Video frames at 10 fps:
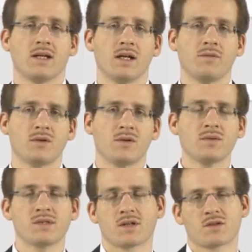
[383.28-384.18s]
If you
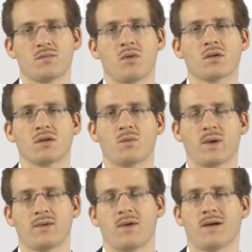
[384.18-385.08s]
use such a model
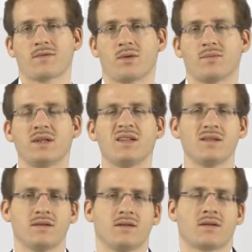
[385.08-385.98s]
where you have
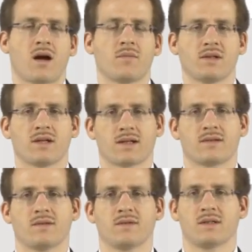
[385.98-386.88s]
completely decoupled
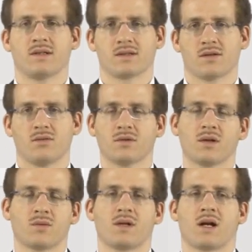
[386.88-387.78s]
activities,
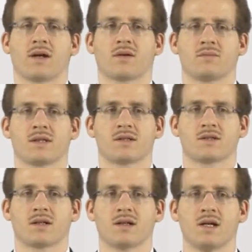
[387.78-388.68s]
only relying on
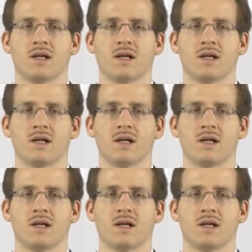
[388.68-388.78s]
messaging,